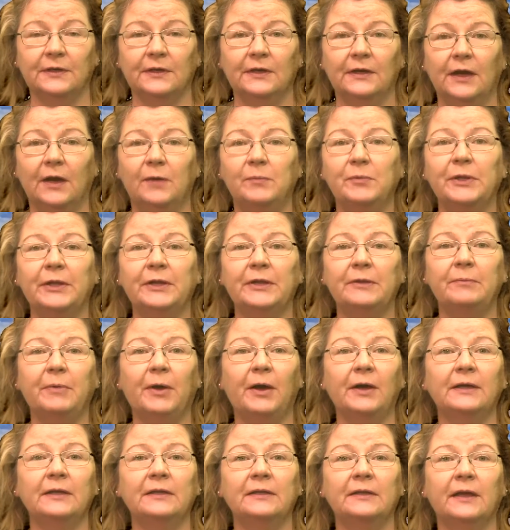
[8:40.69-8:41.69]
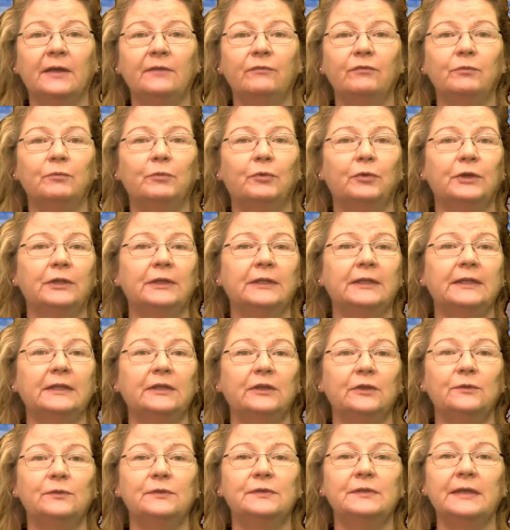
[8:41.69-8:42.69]
A bloody pocket knife reportedly
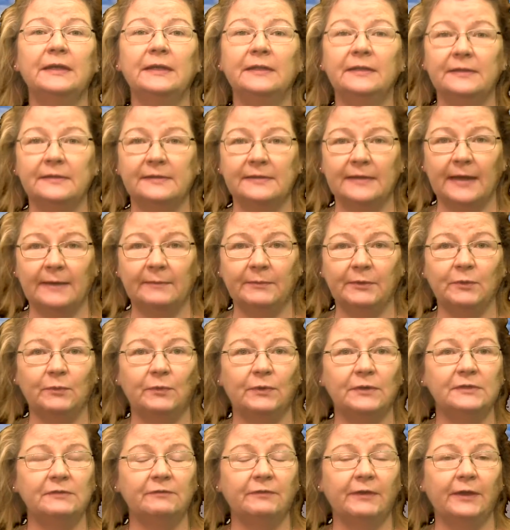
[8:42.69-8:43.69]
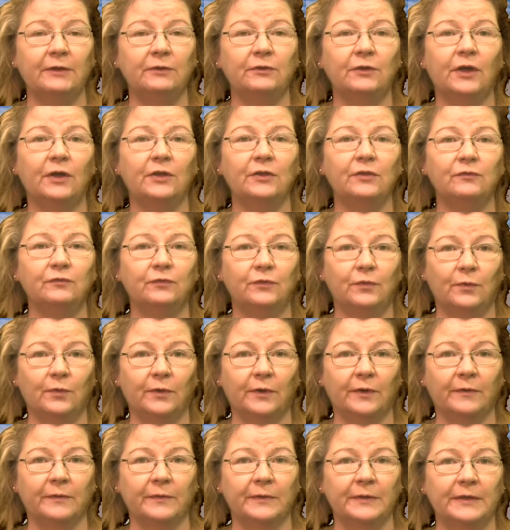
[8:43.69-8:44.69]
used in the stabbing was found on the
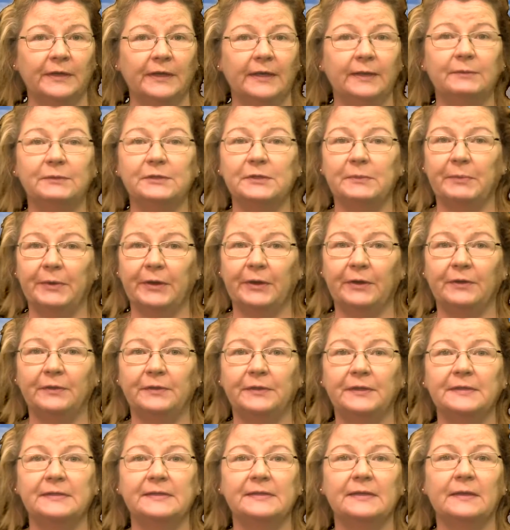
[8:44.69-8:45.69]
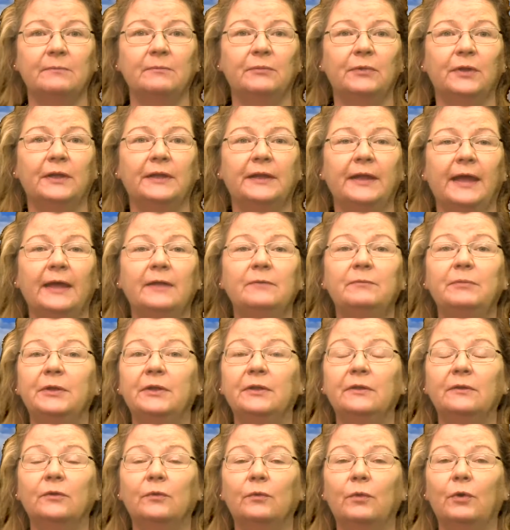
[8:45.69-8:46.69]
floor. It was apparent that some blood had
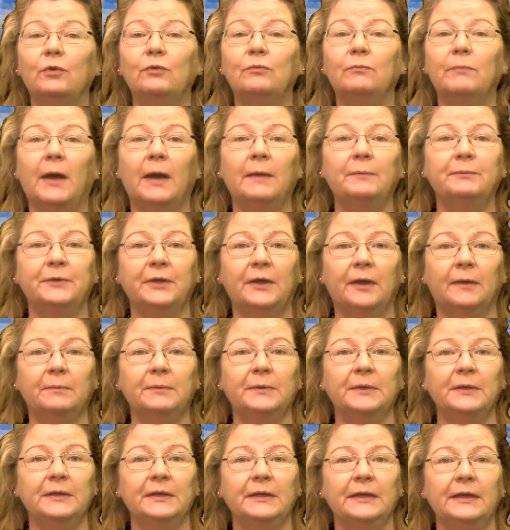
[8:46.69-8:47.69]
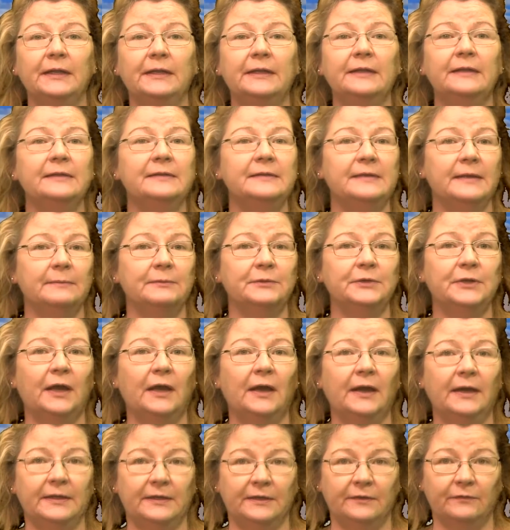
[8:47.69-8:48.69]
been, quote, "mopped up" in an attempt to
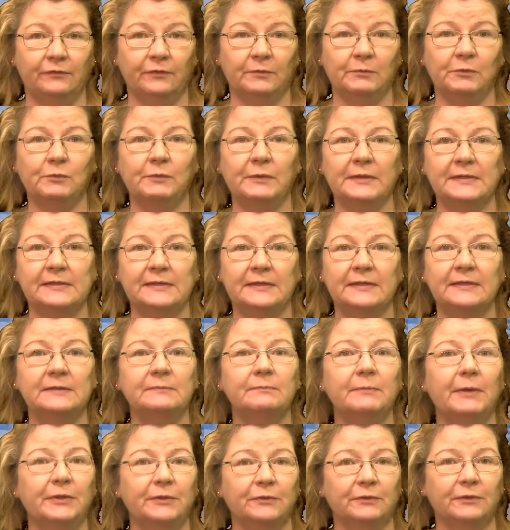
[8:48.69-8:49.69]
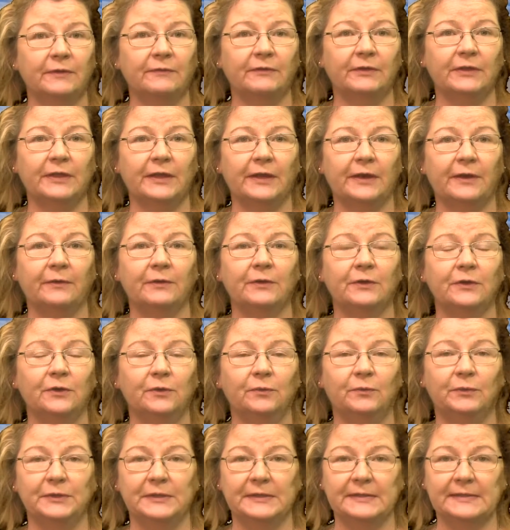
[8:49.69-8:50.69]
hide it from a resident's mother living there,
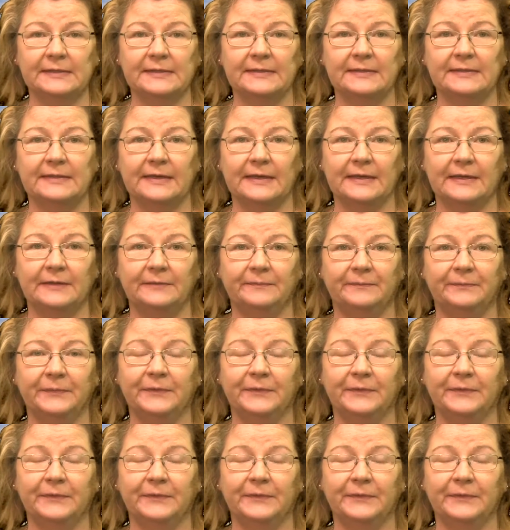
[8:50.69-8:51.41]
witnesses said.